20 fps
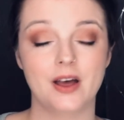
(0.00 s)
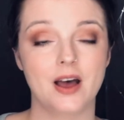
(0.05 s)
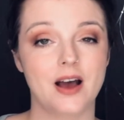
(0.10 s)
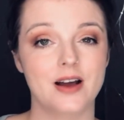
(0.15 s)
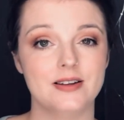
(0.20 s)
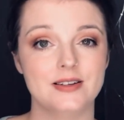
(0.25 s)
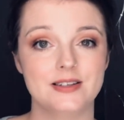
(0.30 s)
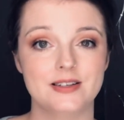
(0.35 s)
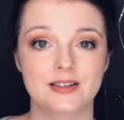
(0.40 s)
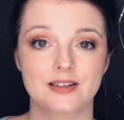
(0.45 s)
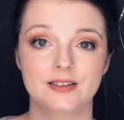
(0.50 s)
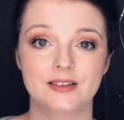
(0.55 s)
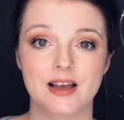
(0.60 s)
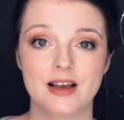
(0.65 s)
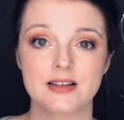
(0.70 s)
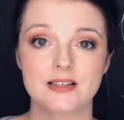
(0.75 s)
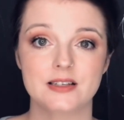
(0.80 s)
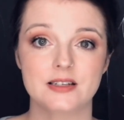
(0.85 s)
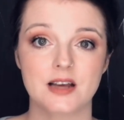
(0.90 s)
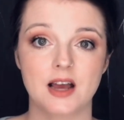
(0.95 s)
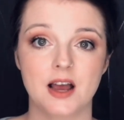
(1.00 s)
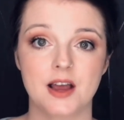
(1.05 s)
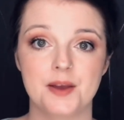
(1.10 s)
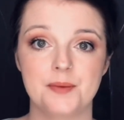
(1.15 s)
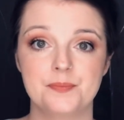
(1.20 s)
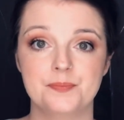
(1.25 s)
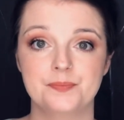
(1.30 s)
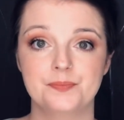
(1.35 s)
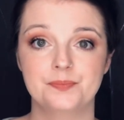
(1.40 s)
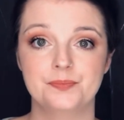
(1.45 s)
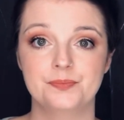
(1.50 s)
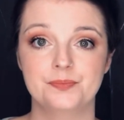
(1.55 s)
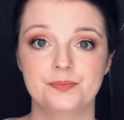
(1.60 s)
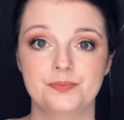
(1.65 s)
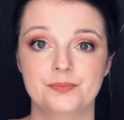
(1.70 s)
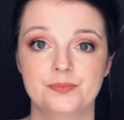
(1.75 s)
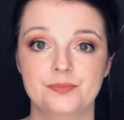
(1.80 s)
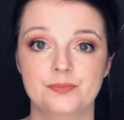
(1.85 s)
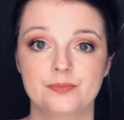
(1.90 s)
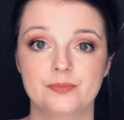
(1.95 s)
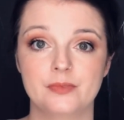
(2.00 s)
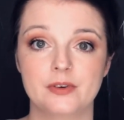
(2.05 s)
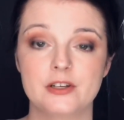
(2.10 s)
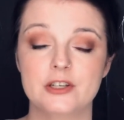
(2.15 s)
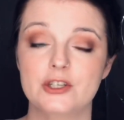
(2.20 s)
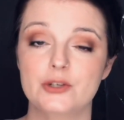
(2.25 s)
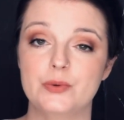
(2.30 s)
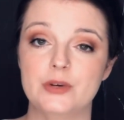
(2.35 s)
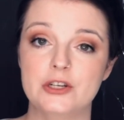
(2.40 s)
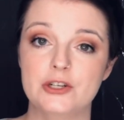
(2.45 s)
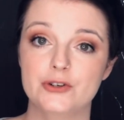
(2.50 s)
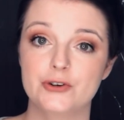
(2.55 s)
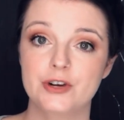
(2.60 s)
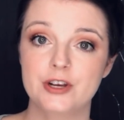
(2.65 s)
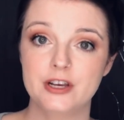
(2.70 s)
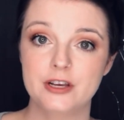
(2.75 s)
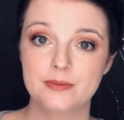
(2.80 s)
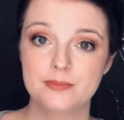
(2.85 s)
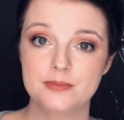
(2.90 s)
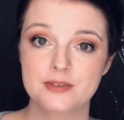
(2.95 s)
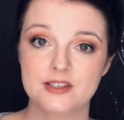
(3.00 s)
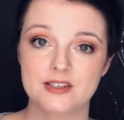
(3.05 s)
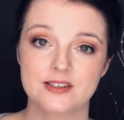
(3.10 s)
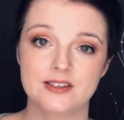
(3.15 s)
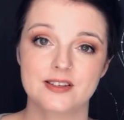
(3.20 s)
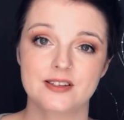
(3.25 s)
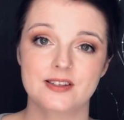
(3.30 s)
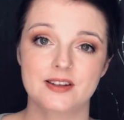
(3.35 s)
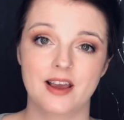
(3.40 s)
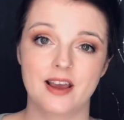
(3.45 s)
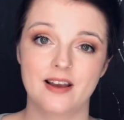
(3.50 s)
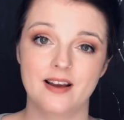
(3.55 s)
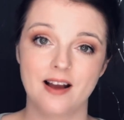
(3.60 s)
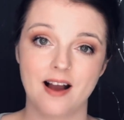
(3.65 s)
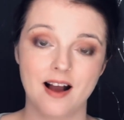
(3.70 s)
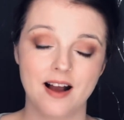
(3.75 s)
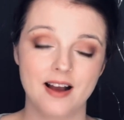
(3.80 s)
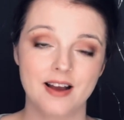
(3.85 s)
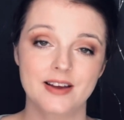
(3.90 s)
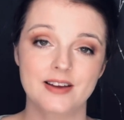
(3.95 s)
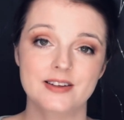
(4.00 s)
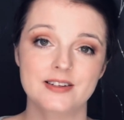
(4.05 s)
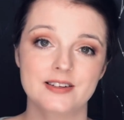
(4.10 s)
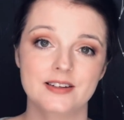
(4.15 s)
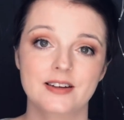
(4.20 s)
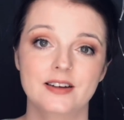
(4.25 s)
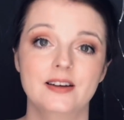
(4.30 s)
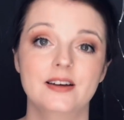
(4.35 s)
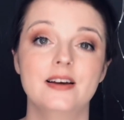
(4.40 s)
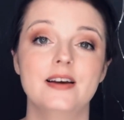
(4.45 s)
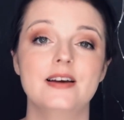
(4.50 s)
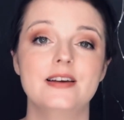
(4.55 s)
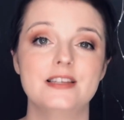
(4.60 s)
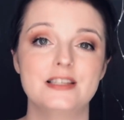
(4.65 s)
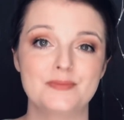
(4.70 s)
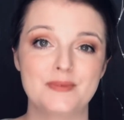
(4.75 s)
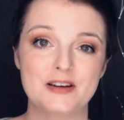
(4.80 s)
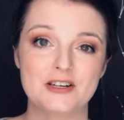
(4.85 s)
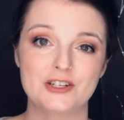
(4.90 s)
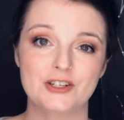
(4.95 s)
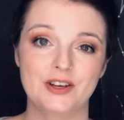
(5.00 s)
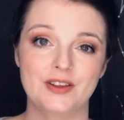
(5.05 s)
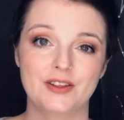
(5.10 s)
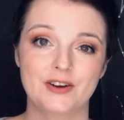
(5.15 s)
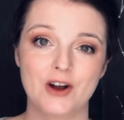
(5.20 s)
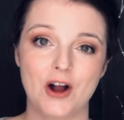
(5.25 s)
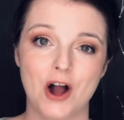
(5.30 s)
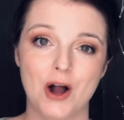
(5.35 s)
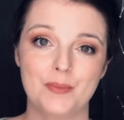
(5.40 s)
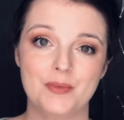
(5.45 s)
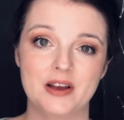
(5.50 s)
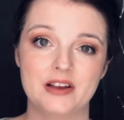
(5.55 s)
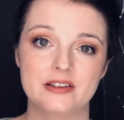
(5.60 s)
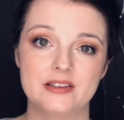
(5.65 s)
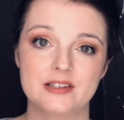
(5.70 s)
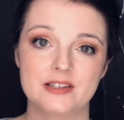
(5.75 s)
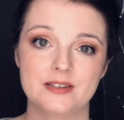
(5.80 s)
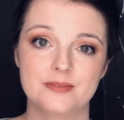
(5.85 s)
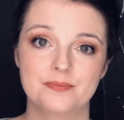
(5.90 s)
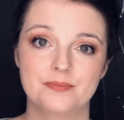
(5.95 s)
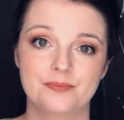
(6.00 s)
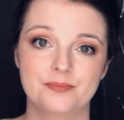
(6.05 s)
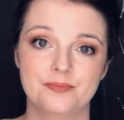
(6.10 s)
Until next time, sweet dreams, stay kind, especially in the comments.